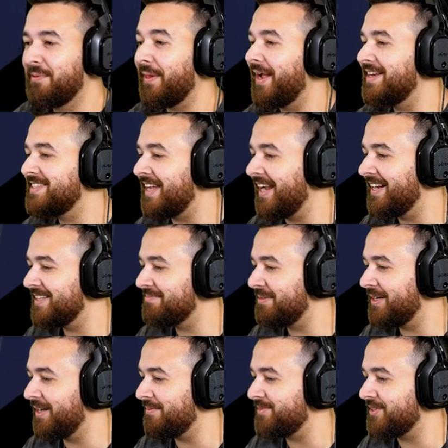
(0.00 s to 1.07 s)
Plantain has
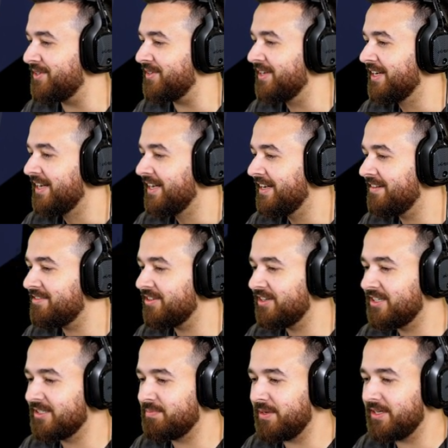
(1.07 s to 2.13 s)
been up to. You've sort
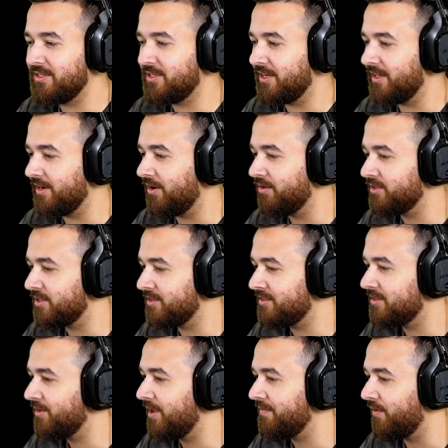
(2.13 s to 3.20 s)
of just been chilling. Also, you
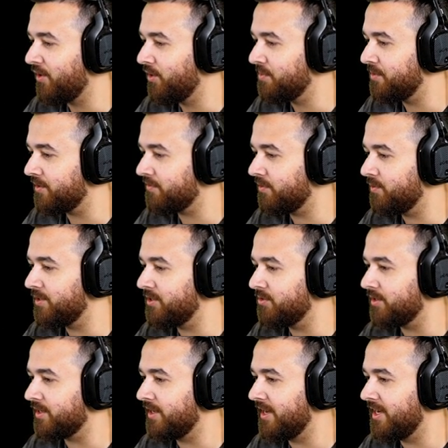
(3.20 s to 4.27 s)
still have homework from when you were
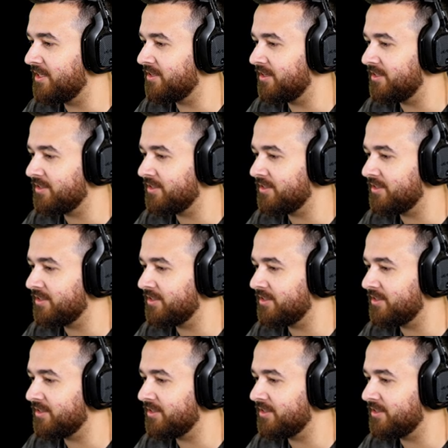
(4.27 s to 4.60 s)
a kid, so